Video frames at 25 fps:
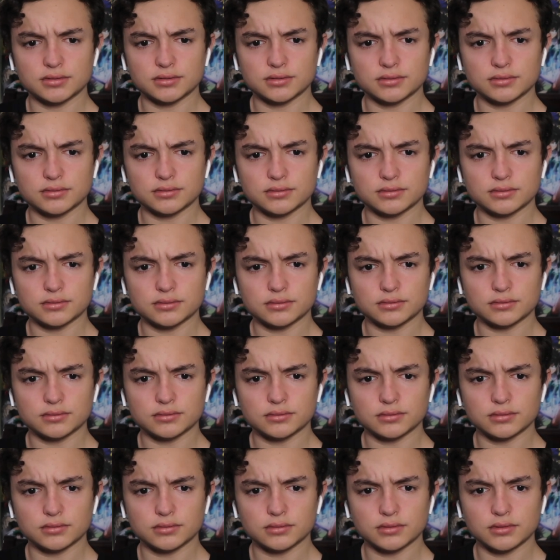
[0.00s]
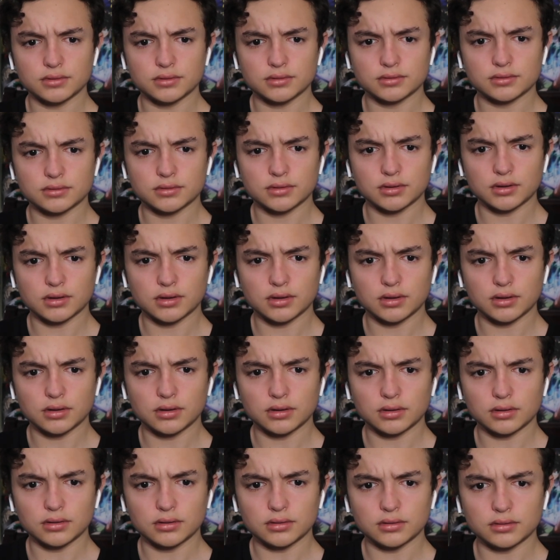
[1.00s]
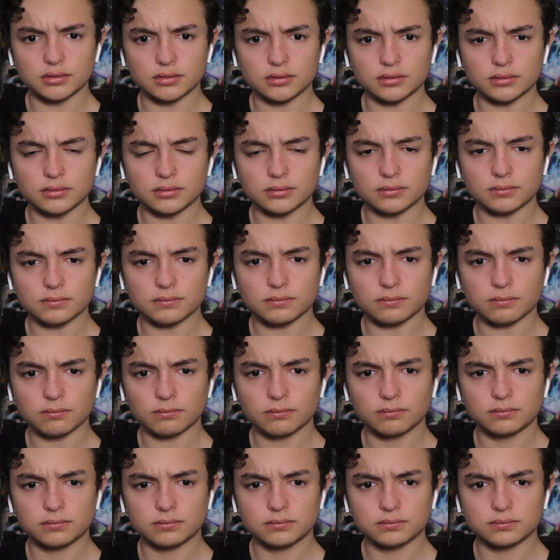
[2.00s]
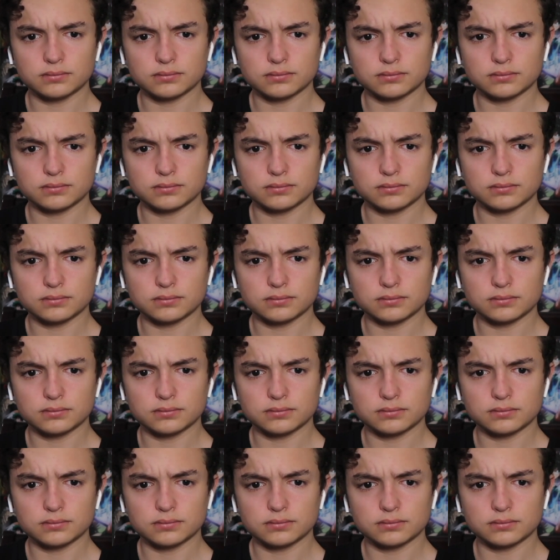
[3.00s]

[no speech]